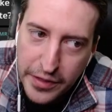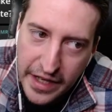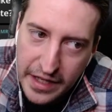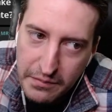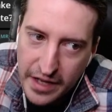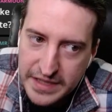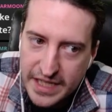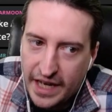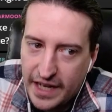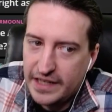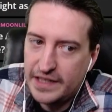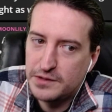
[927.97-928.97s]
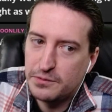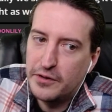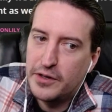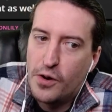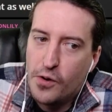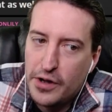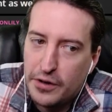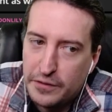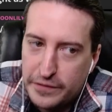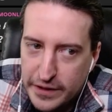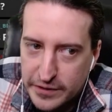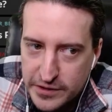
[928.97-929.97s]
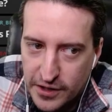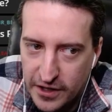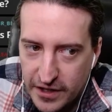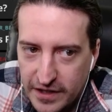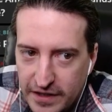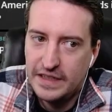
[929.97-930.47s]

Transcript: in Montana is where the oil fields are.